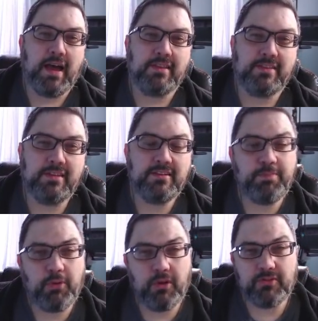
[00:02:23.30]
this
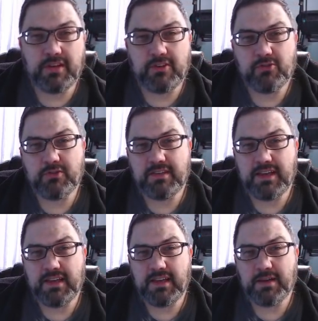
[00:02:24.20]
poll's
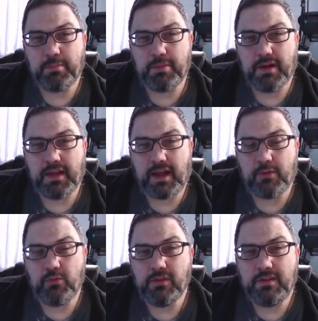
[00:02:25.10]
interesting, but I
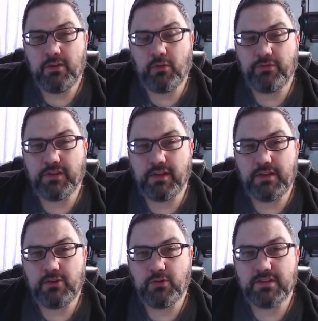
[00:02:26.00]
really don't feel
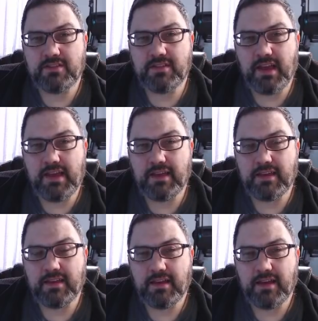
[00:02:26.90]
like you can
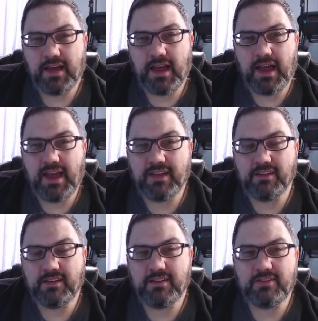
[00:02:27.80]
take a
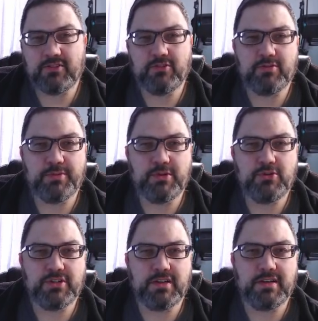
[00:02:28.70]
Linux
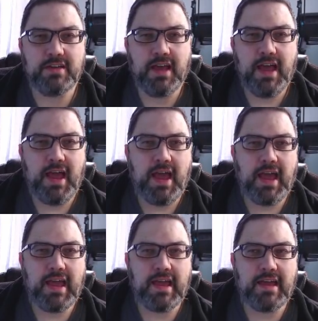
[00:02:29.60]
distribution
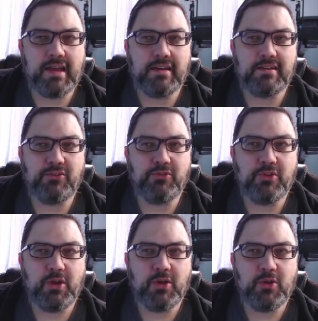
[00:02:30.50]
and
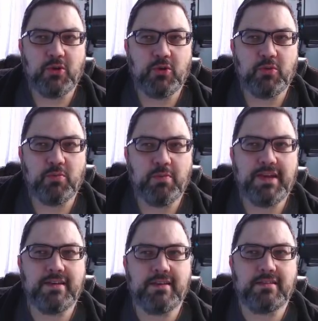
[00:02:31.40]

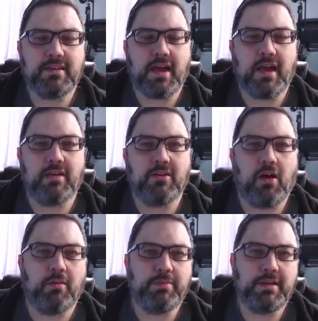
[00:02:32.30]
make it the
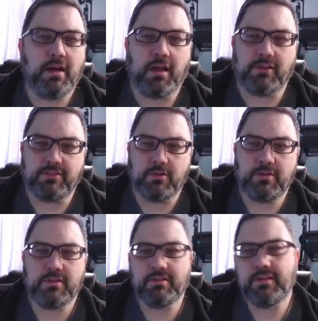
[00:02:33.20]
end-all be-all. So
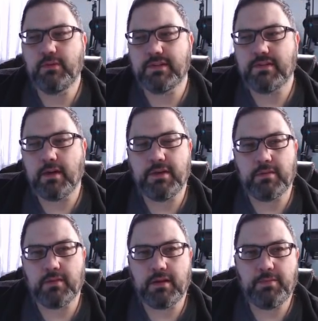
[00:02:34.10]
you can see with Debian,
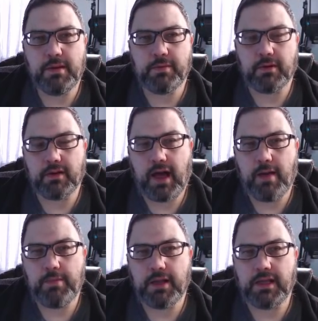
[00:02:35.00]
many people are
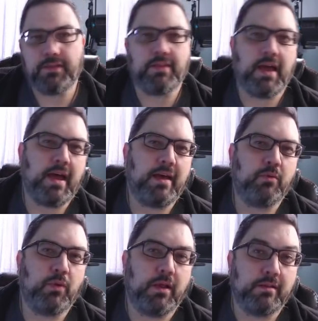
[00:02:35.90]
commenting that,
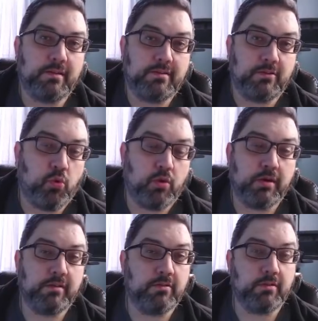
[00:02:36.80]
well, at least
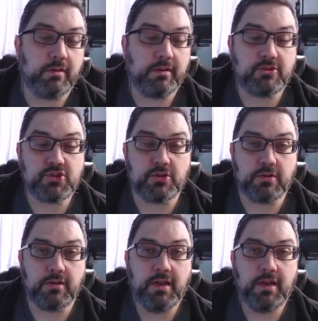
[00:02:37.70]
according to the Linux Journal,